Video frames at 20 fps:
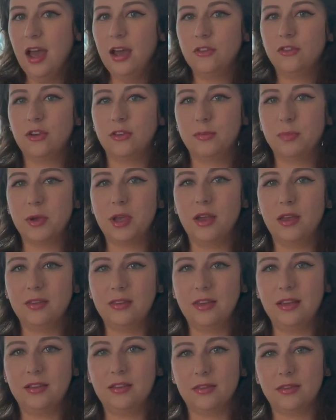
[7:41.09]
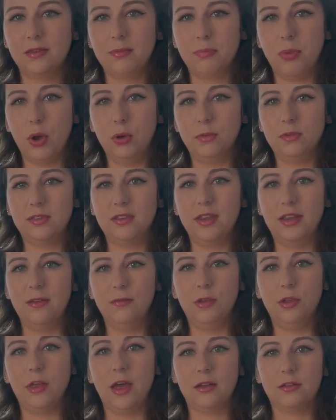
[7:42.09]
just because it's supposed to give
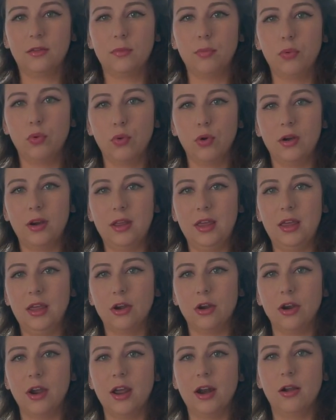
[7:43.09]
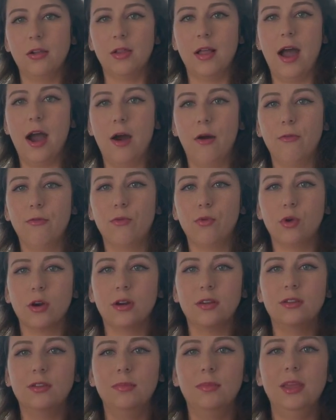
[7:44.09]
you that support here and allow for
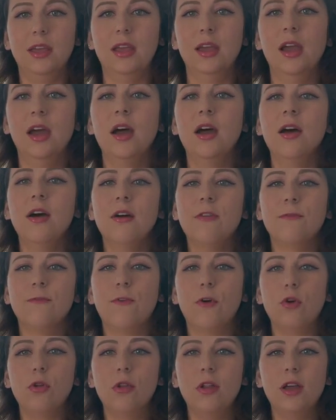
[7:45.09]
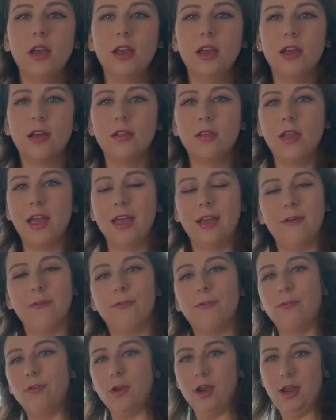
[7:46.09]
it to be fully like
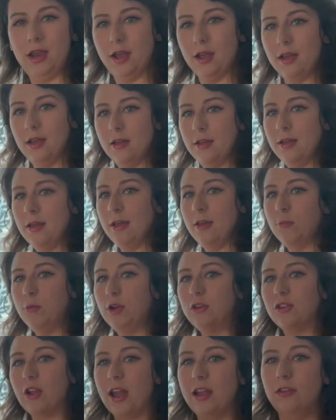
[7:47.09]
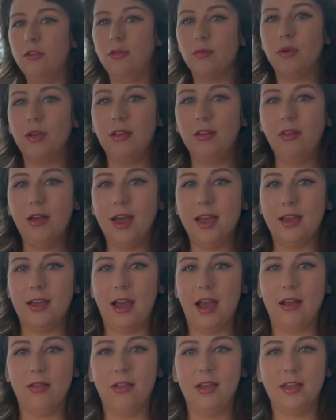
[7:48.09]
free, which I do really like.
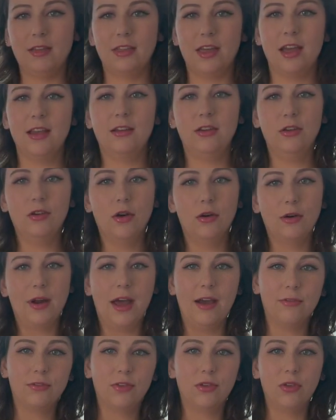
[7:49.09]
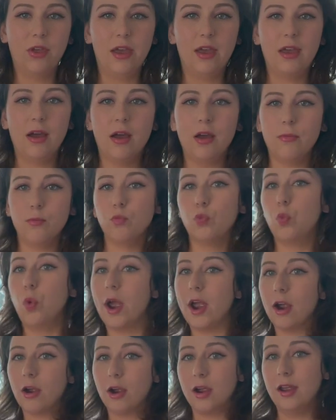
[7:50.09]
I like that you don't have to like
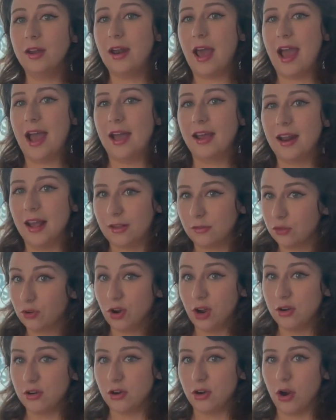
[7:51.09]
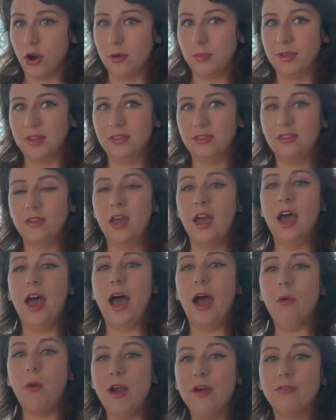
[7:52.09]
wear and add extra undergarments.
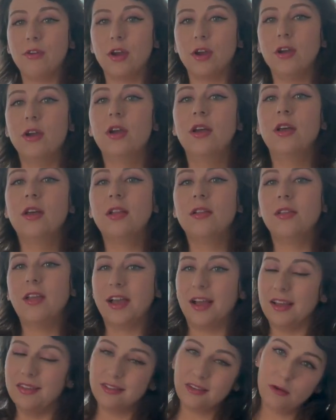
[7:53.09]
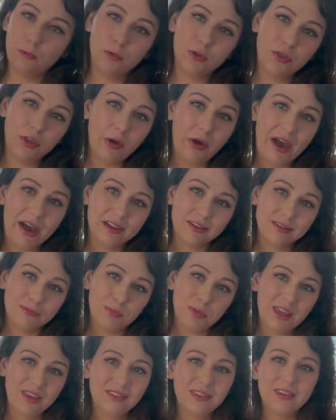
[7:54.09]
However, like I said with the last
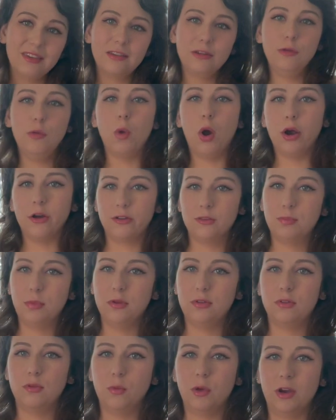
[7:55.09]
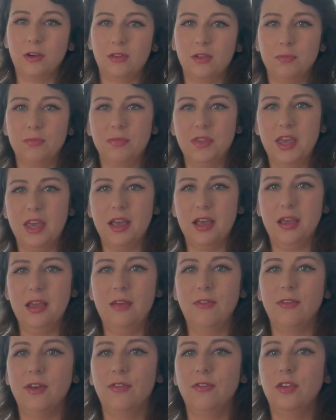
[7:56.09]
pieces, you are supposed to wear something,
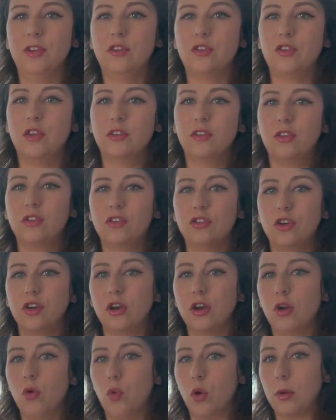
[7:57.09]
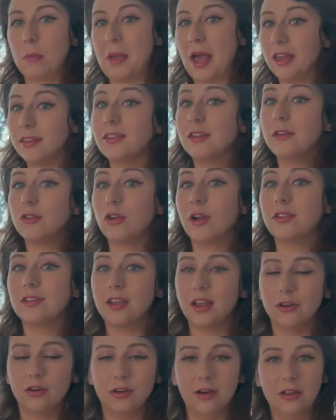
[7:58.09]
even if it's just a shirt or a peasant dress
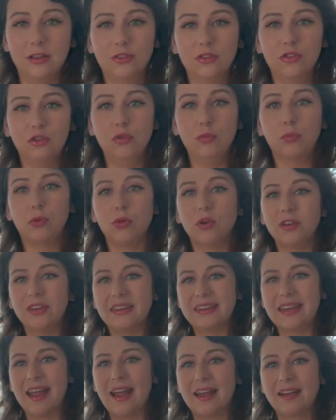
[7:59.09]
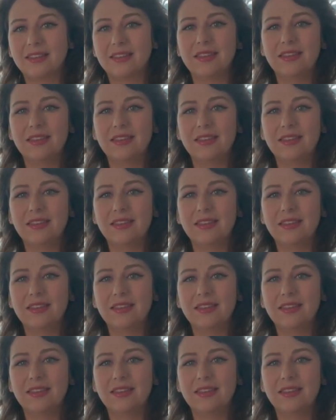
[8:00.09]
underneath to protect